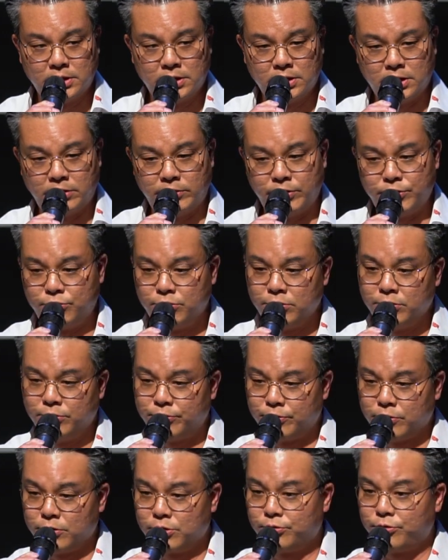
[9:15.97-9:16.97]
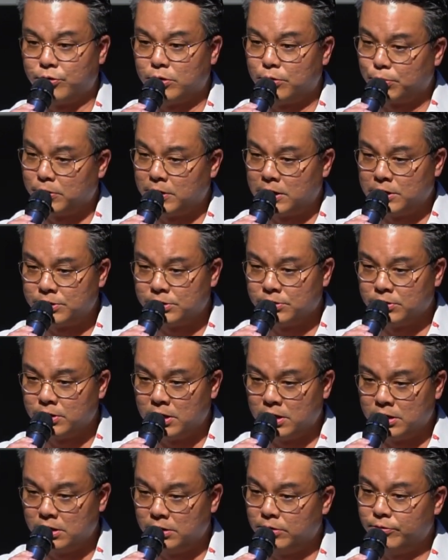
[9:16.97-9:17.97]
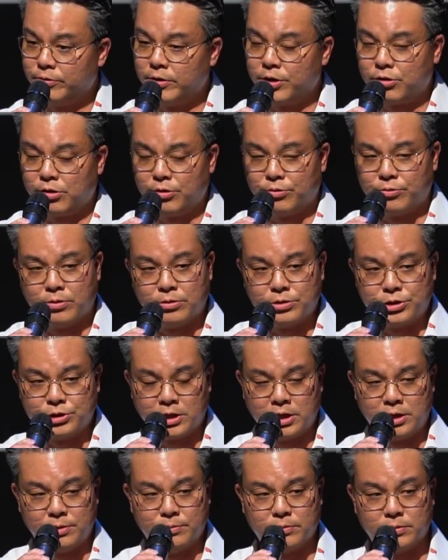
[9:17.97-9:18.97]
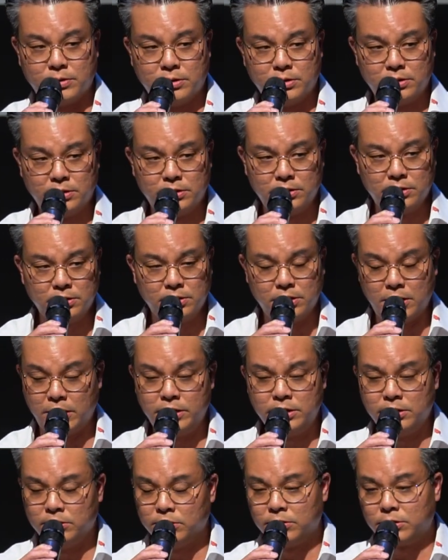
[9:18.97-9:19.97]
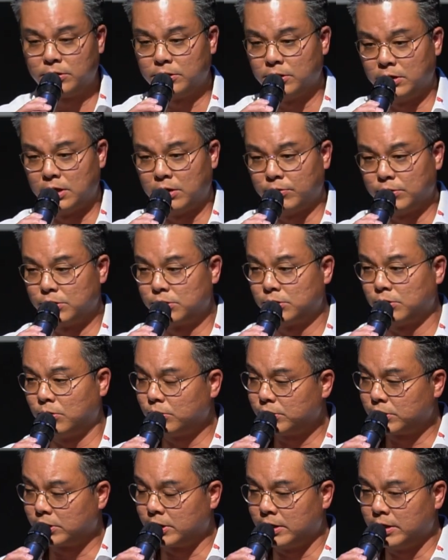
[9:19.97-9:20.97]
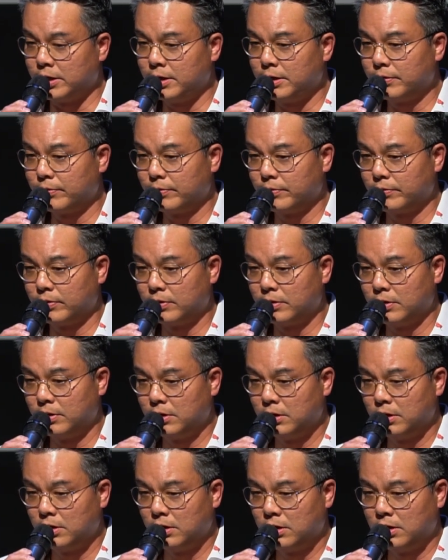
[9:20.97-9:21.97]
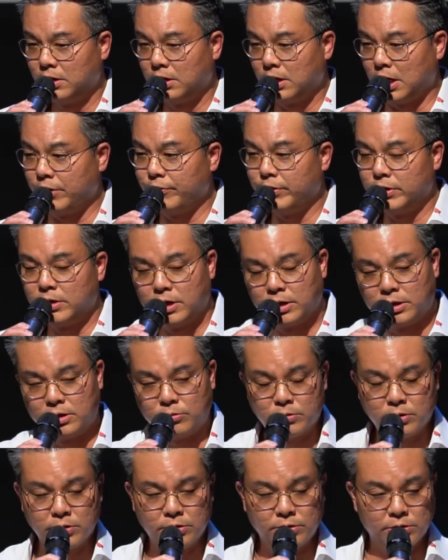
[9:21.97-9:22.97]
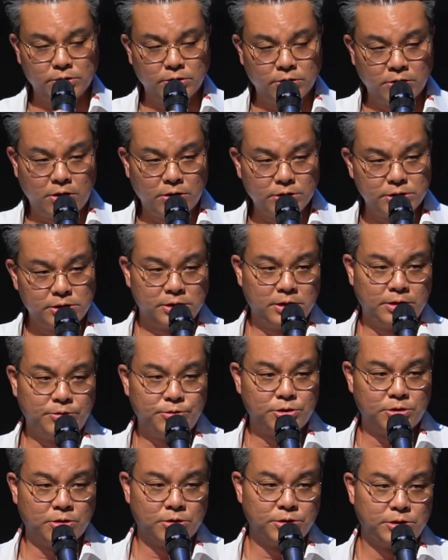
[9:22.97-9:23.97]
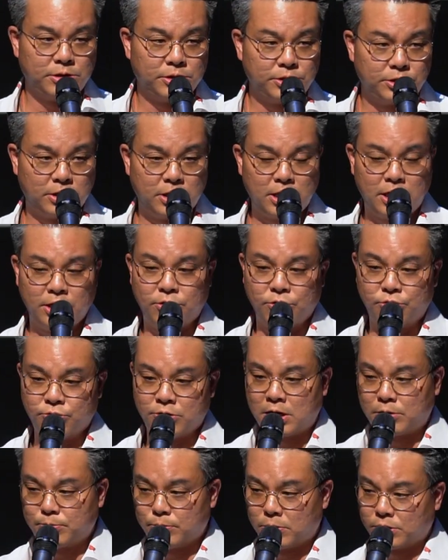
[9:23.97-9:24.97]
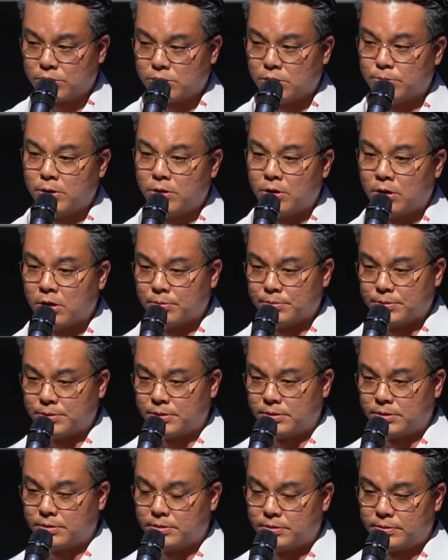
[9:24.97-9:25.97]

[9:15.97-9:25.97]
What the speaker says: I withdrew first for the pleasure and then eventually for the shame. I didn't look good. I was so skinny. I even had to wear the long sleeve shirts just to hide the track marks on my arms.